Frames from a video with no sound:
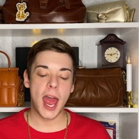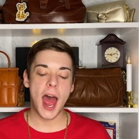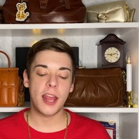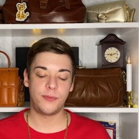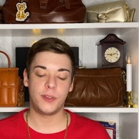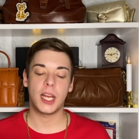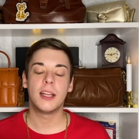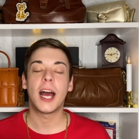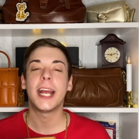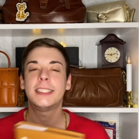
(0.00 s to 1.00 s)
I, feel,
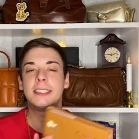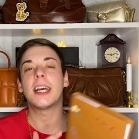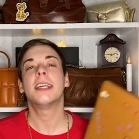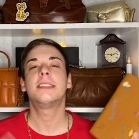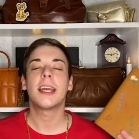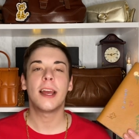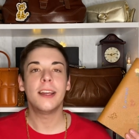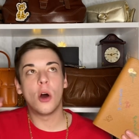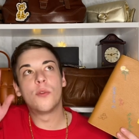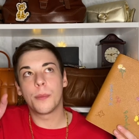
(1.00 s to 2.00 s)
I, I say I
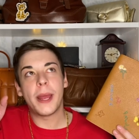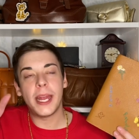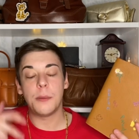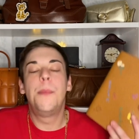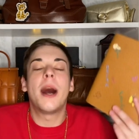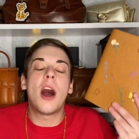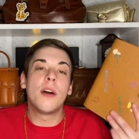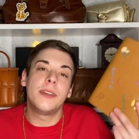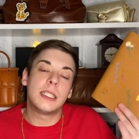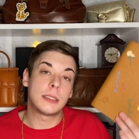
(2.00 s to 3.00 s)
overpaid, but
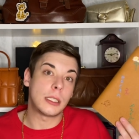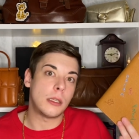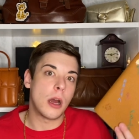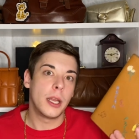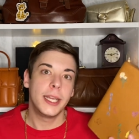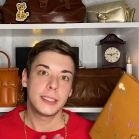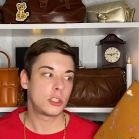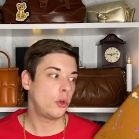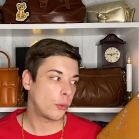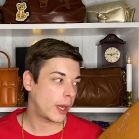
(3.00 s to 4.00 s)
obviously not. It's
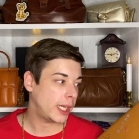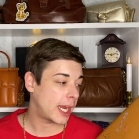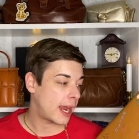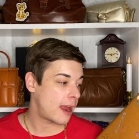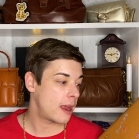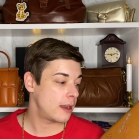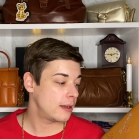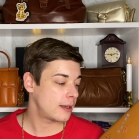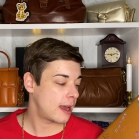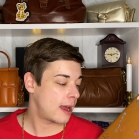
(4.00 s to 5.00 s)
great,
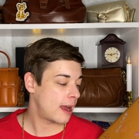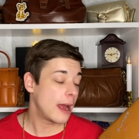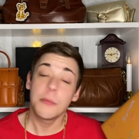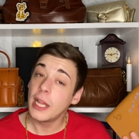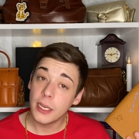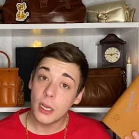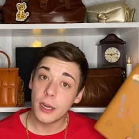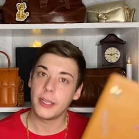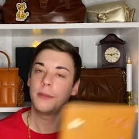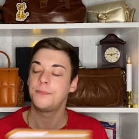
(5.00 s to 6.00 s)
and I'm glad I got
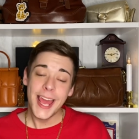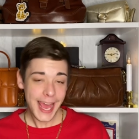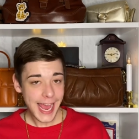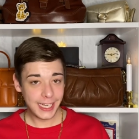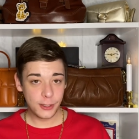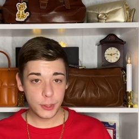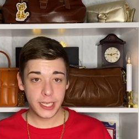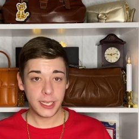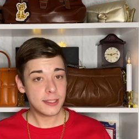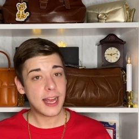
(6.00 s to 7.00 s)
it.
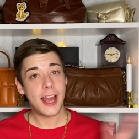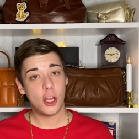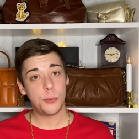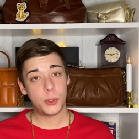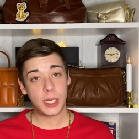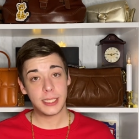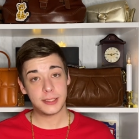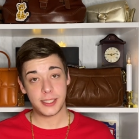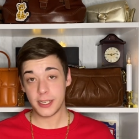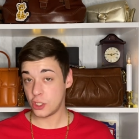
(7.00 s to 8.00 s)
Anyways, I hope you guys
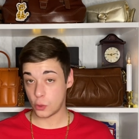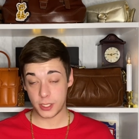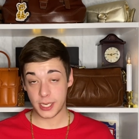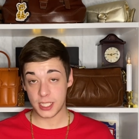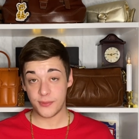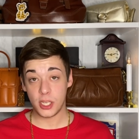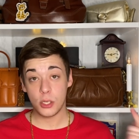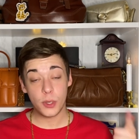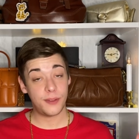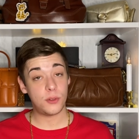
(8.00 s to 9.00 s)
did enjoy today's video.
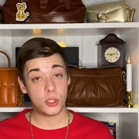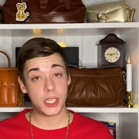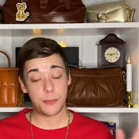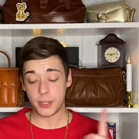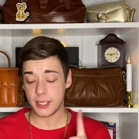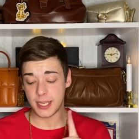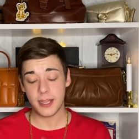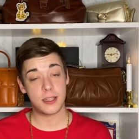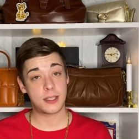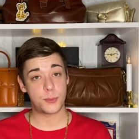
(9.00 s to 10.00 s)
If you did, please hit
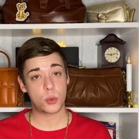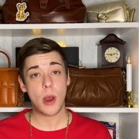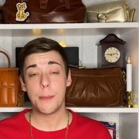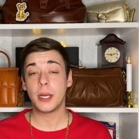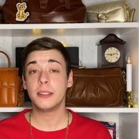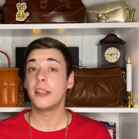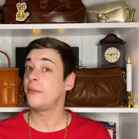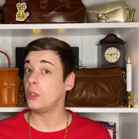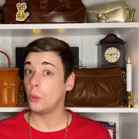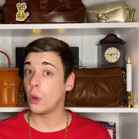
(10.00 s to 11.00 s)
the subscribe button if
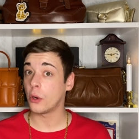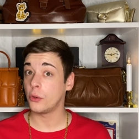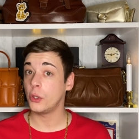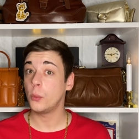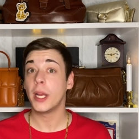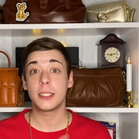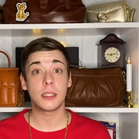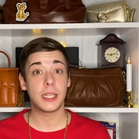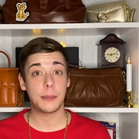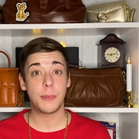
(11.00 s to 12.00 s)
you are new, hit the
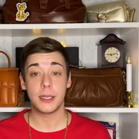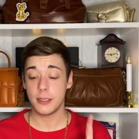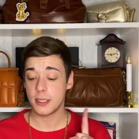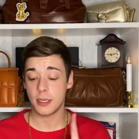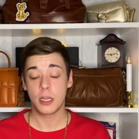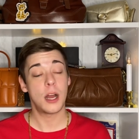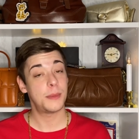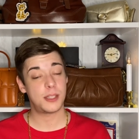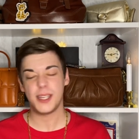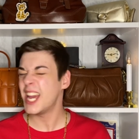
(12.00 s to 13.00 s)
like button, comment
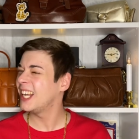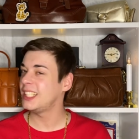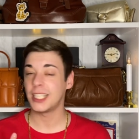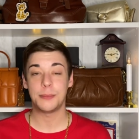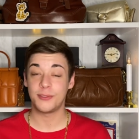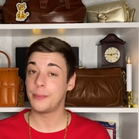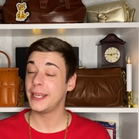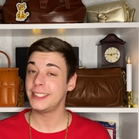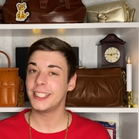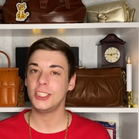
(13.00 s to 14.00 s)
to me any type of
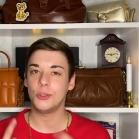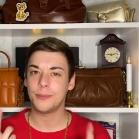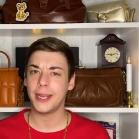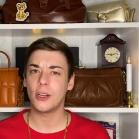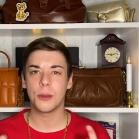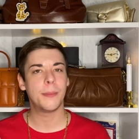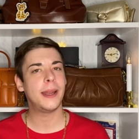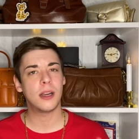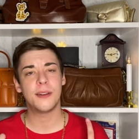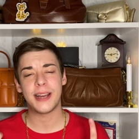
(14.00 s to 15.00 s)
opinion you may or may
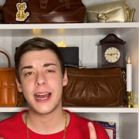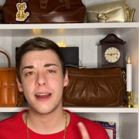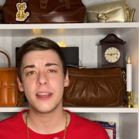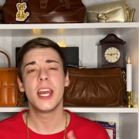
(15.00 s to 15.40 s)
not have had,